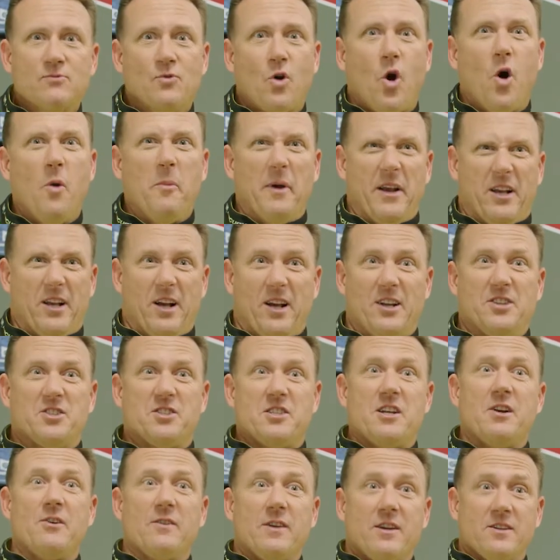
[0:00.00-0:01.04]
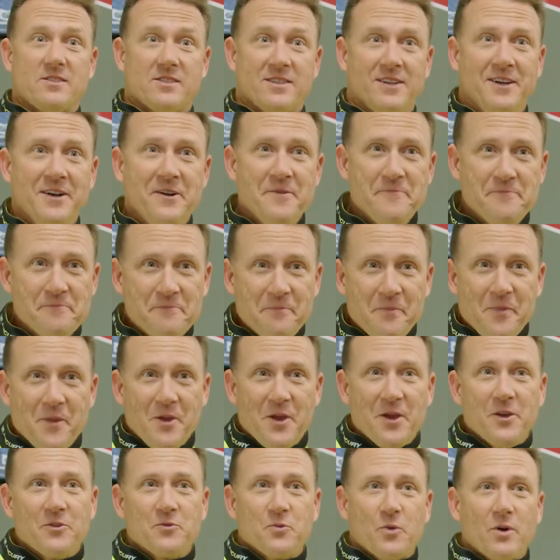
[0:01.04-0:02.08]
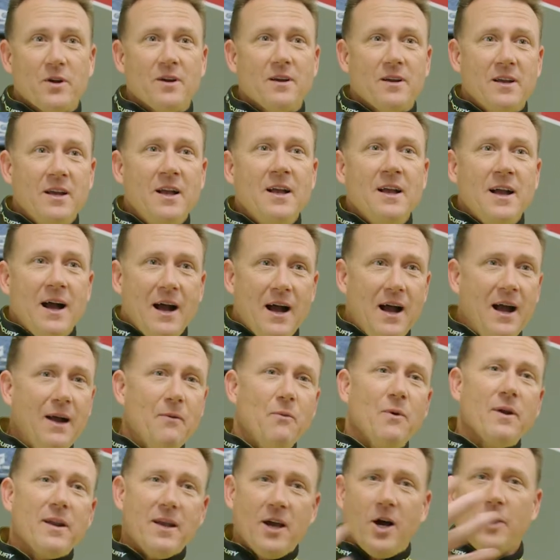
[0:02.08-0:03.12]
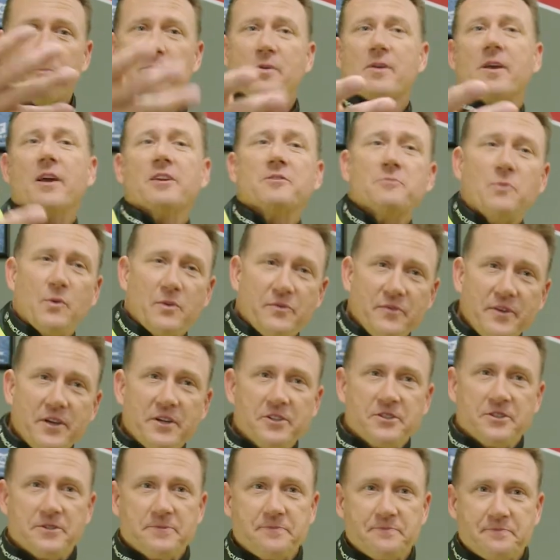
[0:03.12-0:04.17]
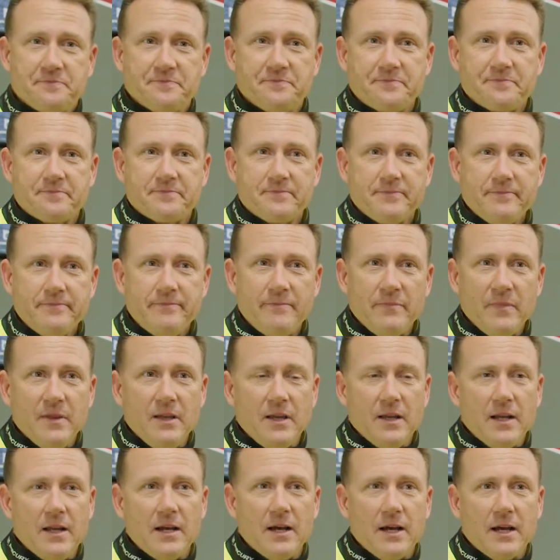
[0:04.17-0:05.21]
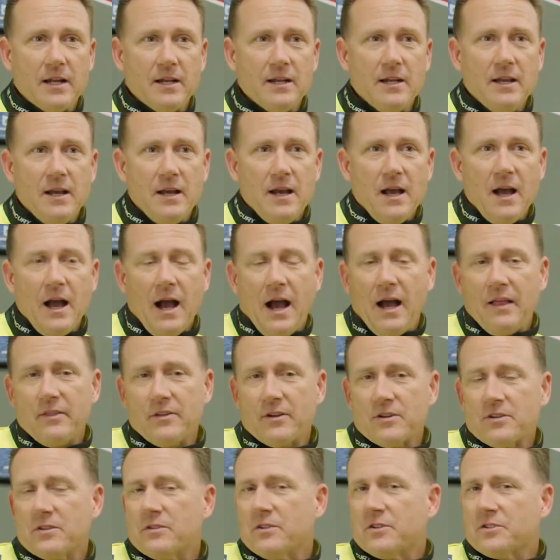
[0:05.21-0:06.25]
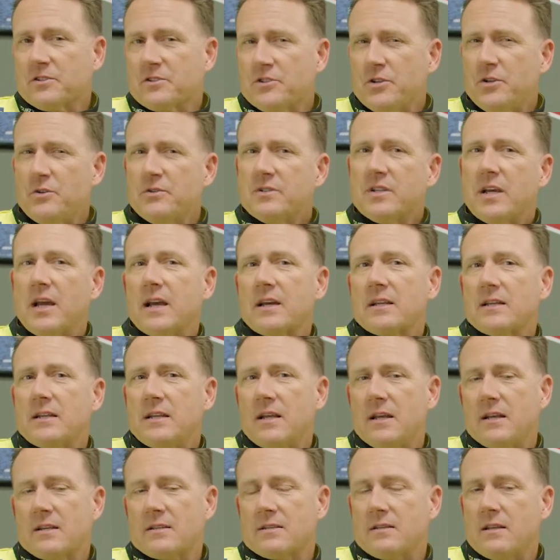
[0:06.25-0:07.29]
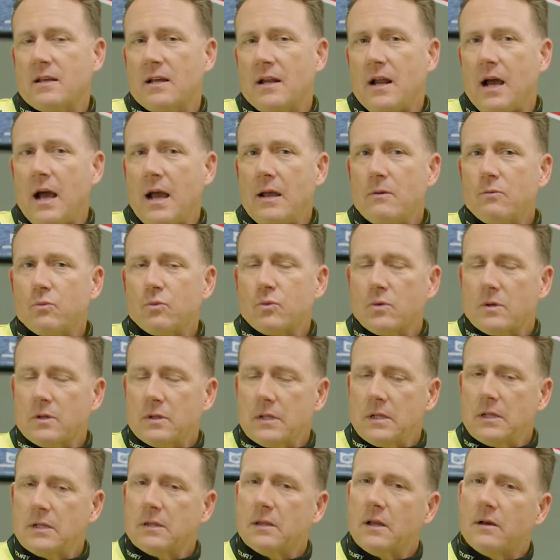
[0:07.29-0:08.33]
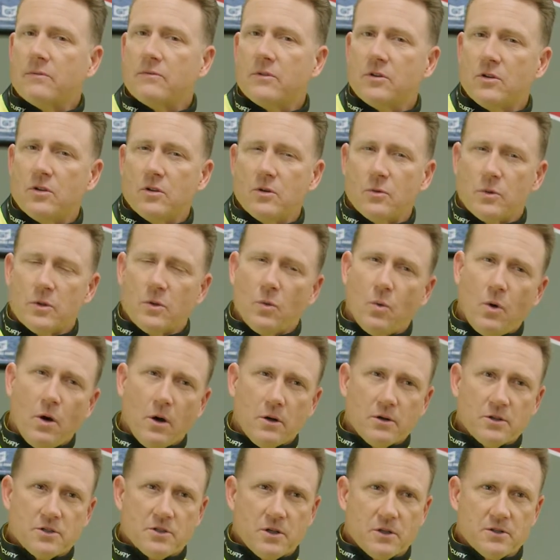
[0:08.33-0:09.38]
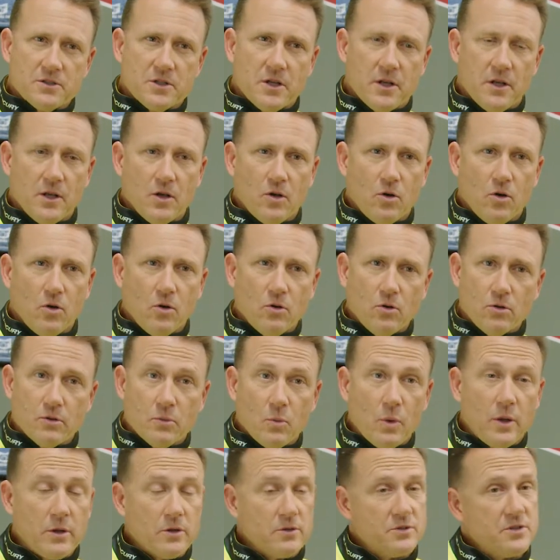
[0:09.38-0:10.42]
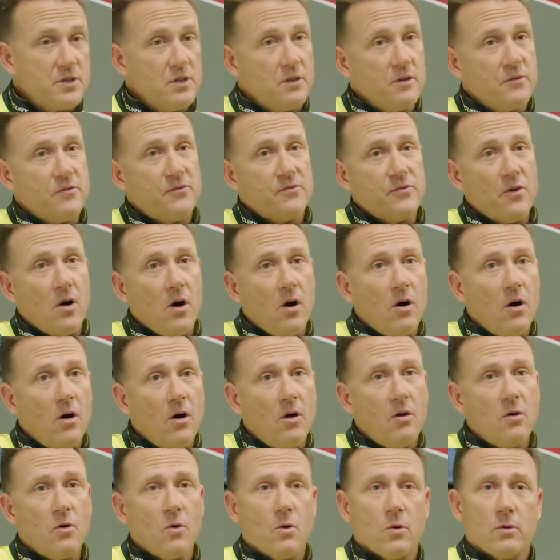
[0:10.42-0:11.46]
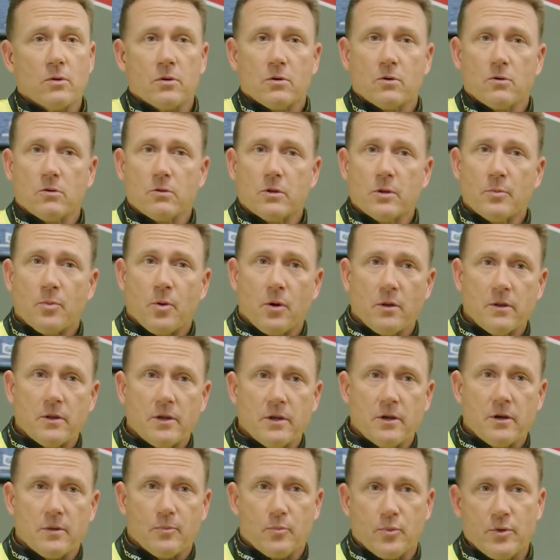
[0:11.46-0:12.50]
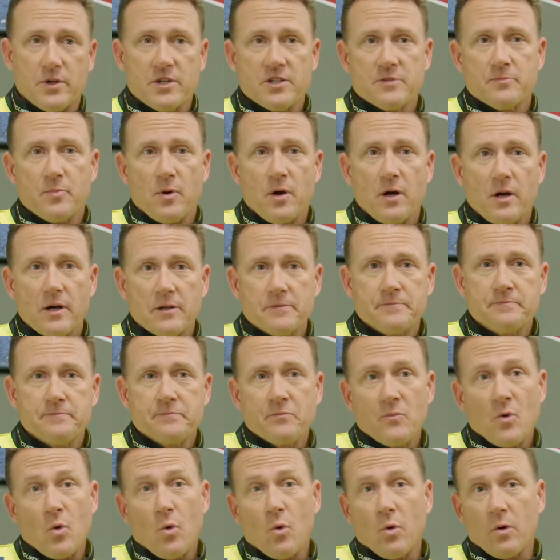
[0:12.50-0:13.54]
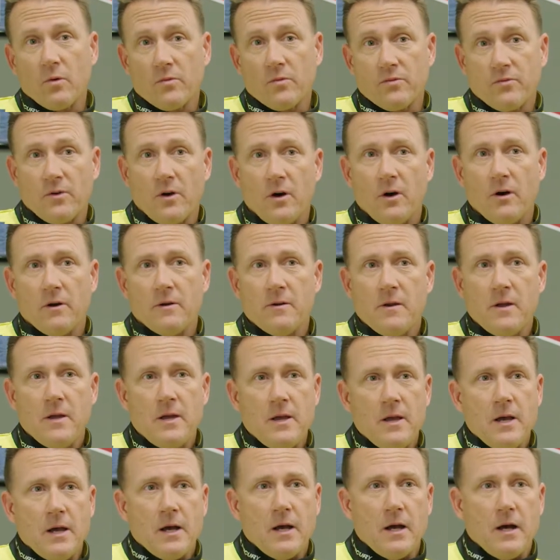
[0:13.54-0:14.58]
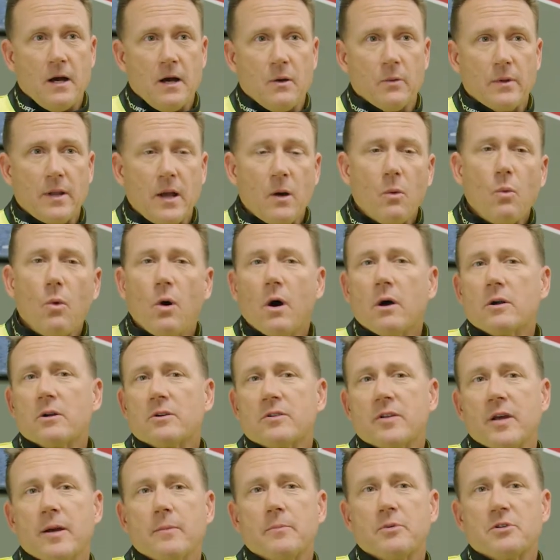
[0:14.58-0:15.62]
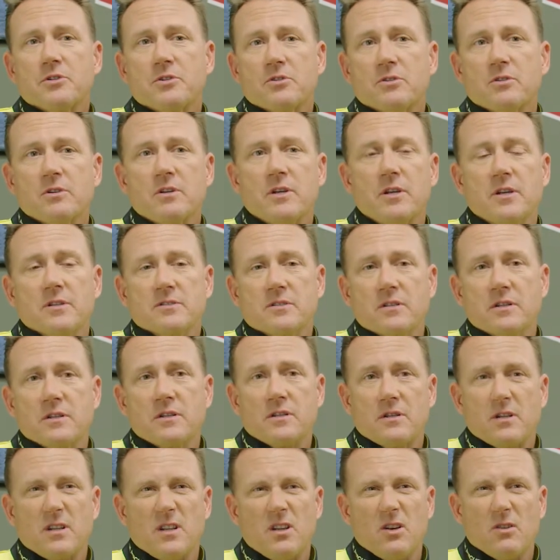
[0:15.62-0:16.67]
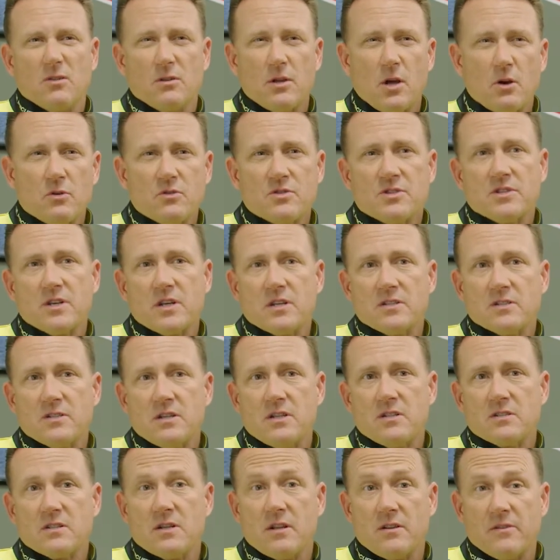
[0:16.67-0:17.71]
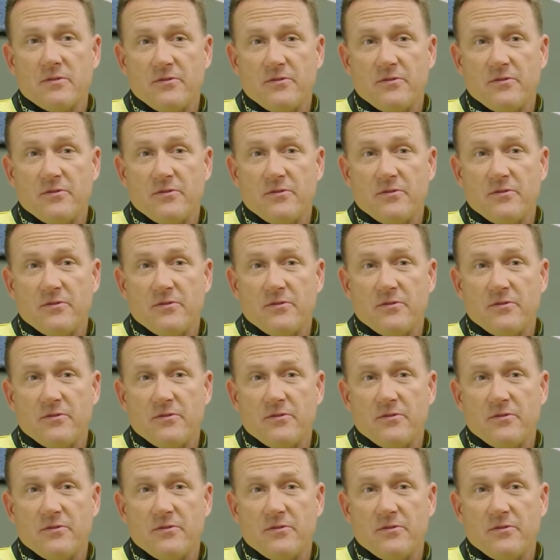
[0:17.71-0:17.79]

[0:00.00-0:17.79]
oh my gosh, serious is where I want to help you catch more fish. And there's two techniques that I really love to do when the water starts getting cold, whether it's in the fall or the early part of the year, pre-spawn or fall. When that water temperature is in low 60s into the